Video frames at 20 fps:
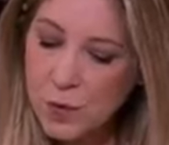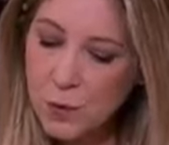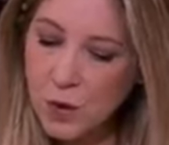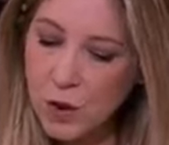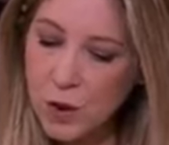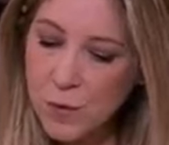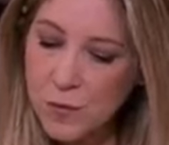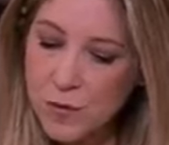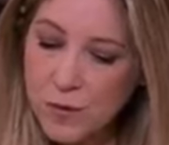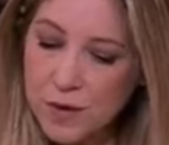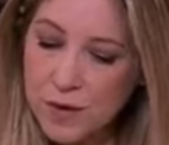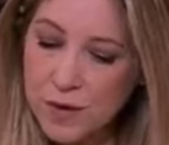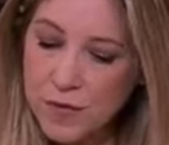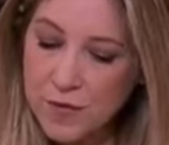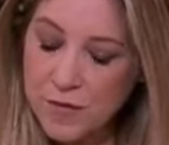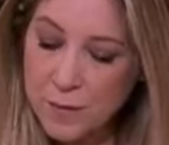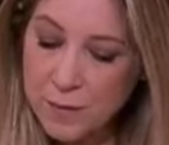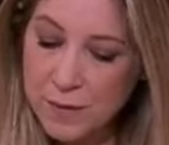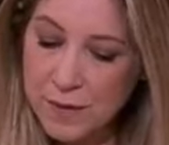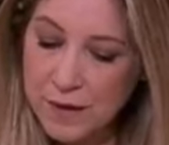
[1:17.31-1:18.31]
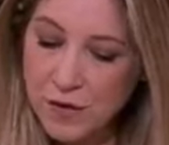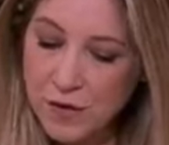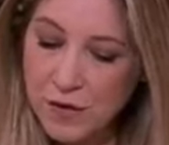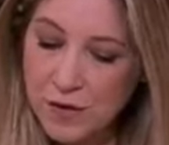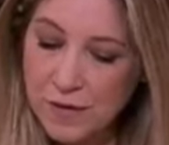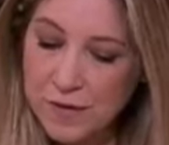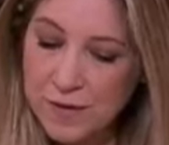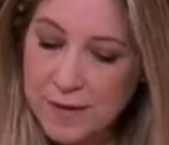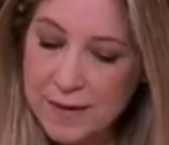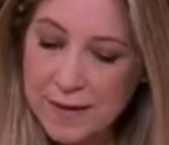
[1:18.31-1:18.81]
Well, I hope to bring you some
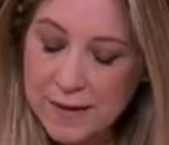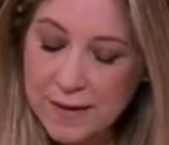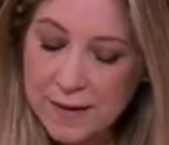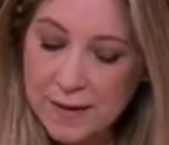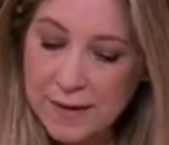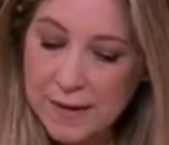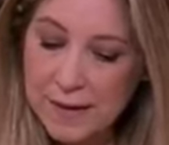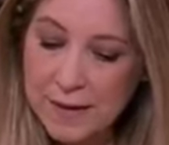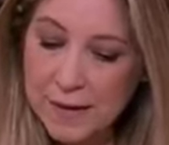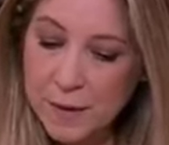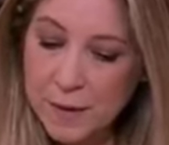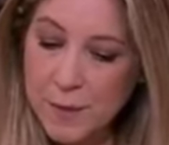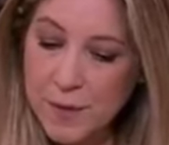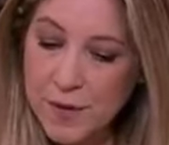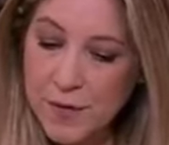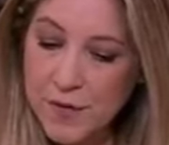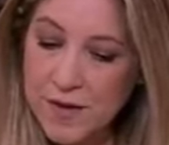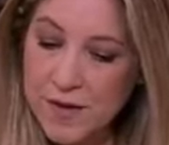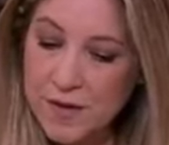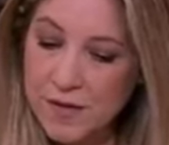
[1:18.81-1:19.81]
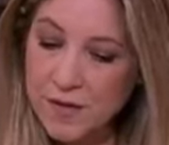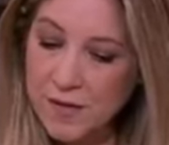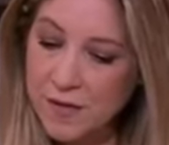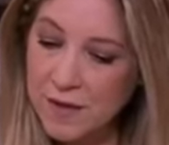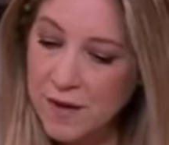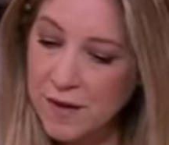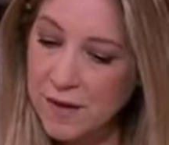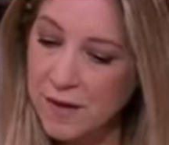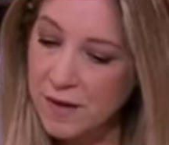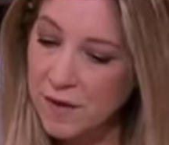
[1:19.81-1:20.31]
pictures. But
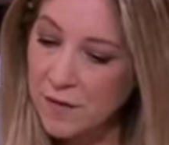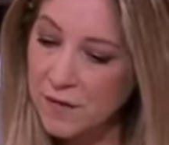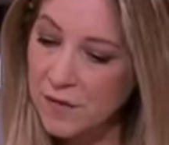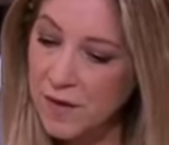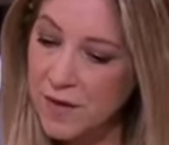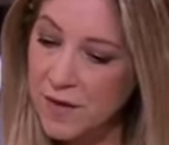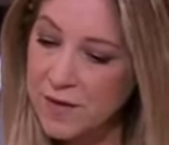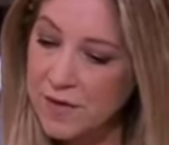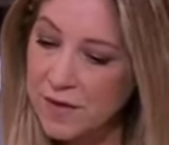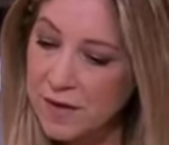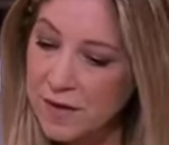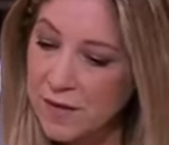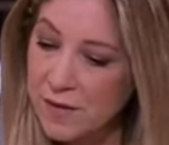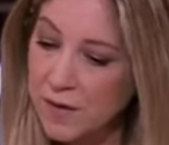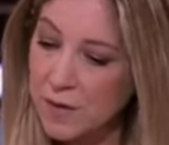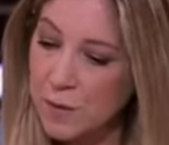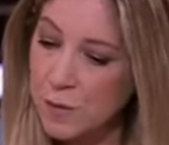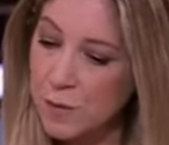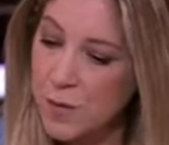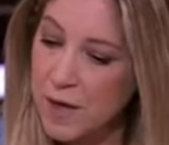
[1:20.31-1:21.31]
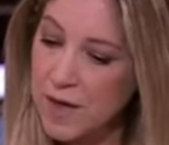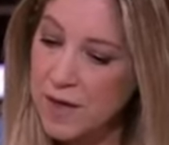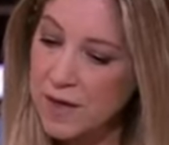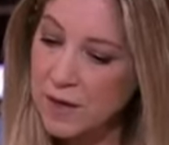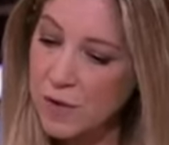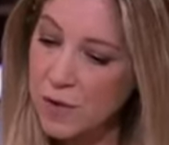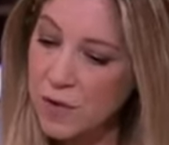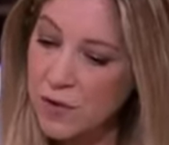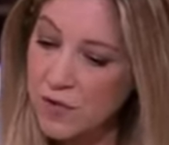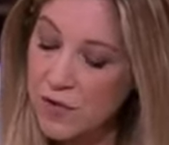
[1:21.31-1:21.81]
this very significant
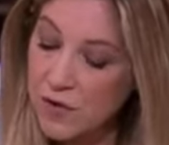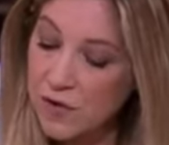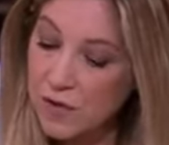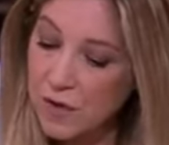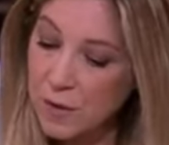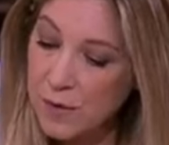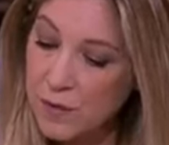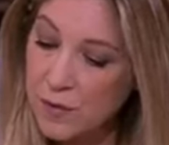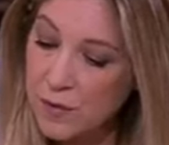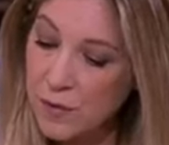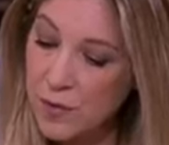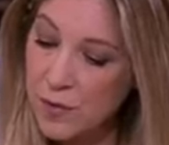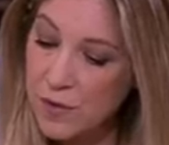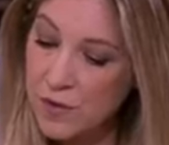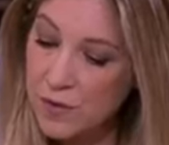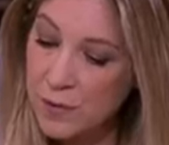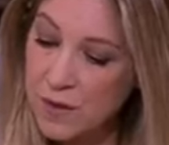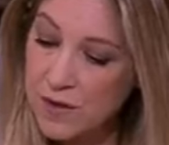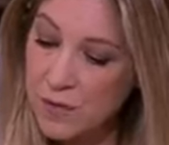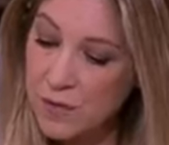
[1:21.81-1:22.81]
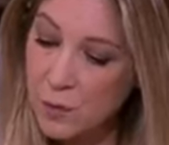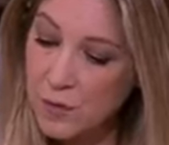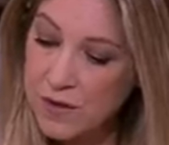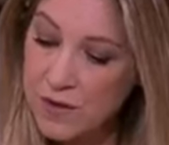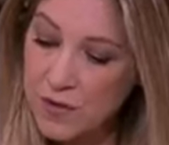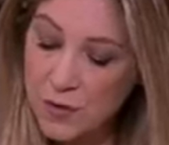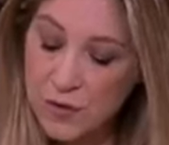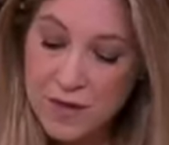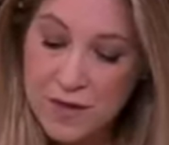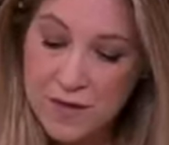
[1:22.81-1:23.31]
breaking news just coming through to us.
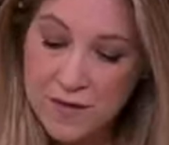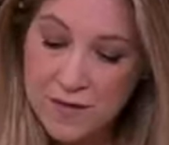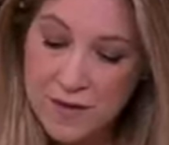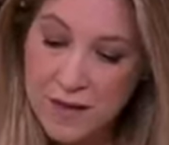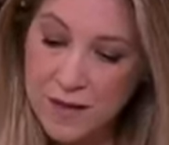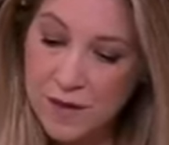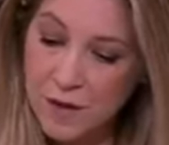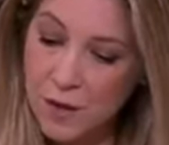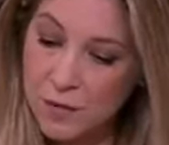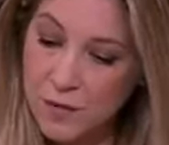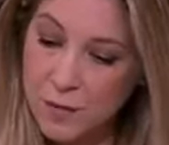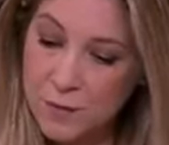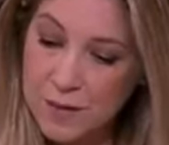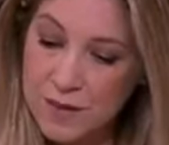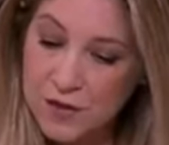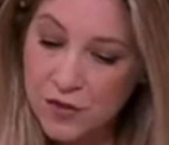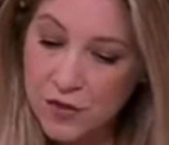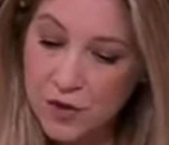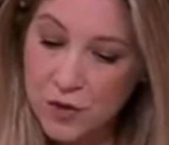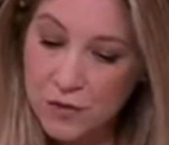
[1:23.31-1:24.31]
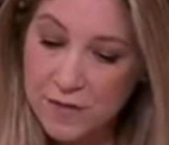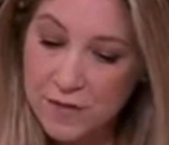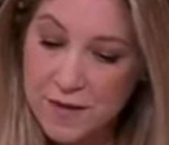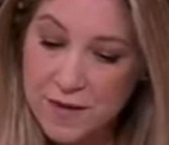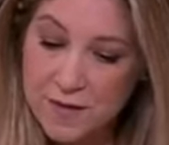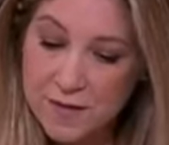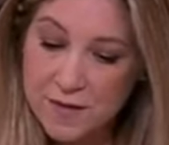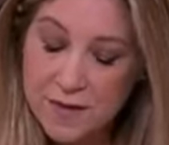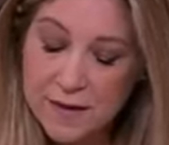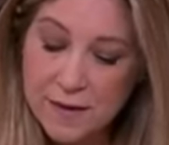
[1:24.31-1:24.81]
We do need to get confirmation of
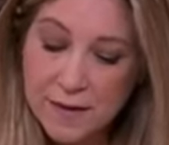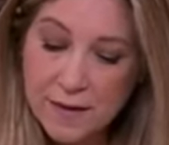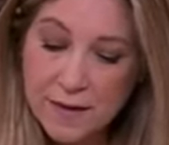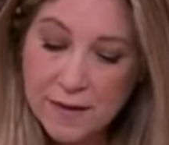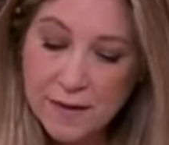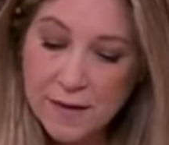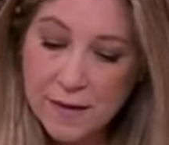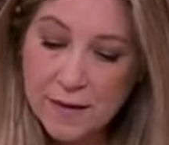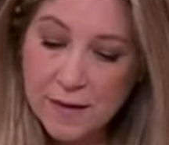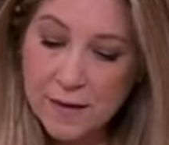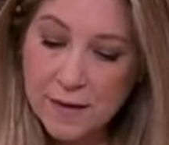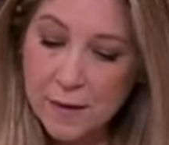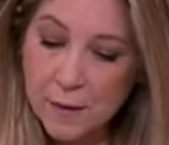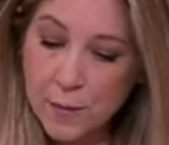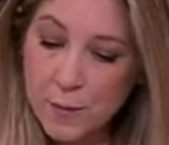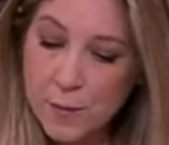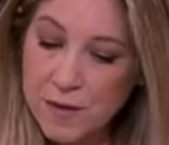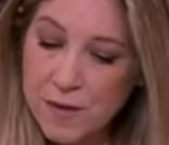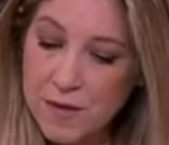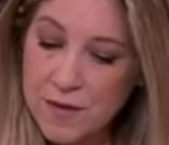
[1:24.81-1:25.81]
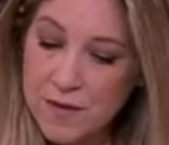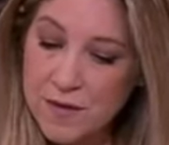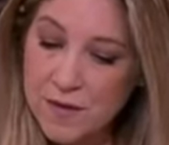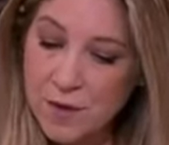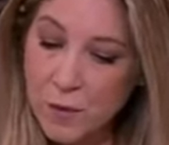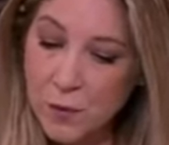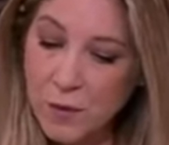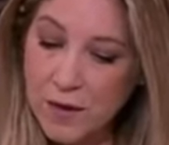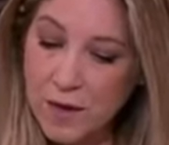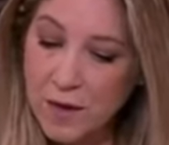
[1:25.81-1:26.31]
this.
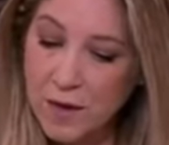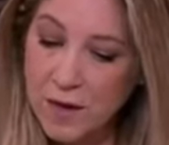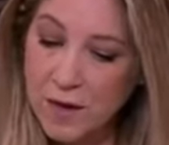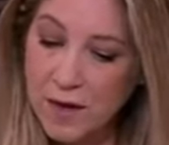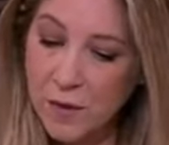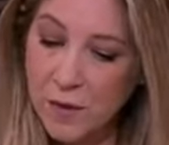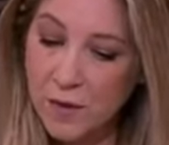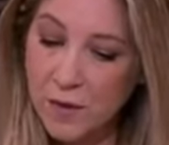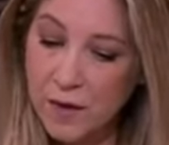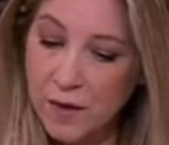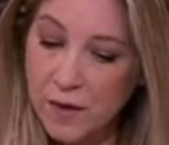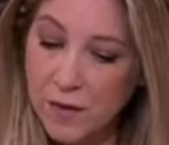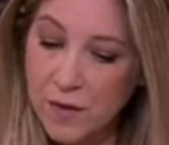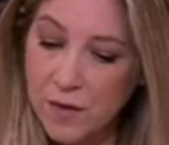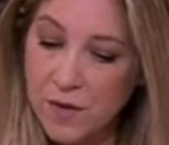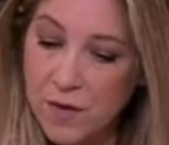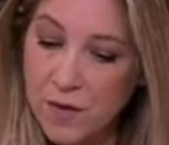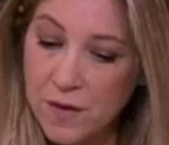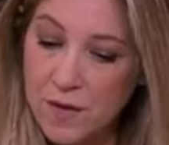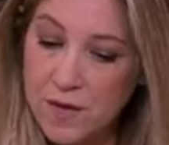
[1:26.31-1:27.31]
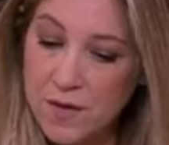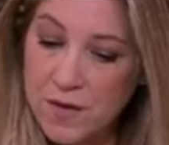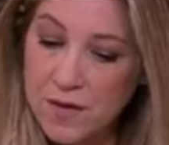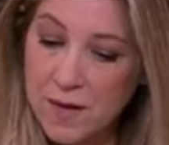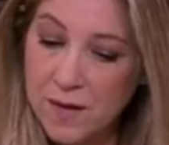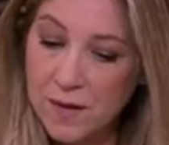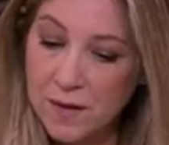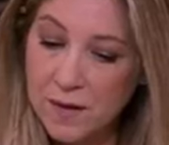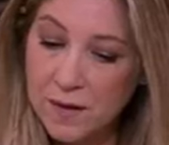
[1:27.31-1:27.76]
But we are hearing that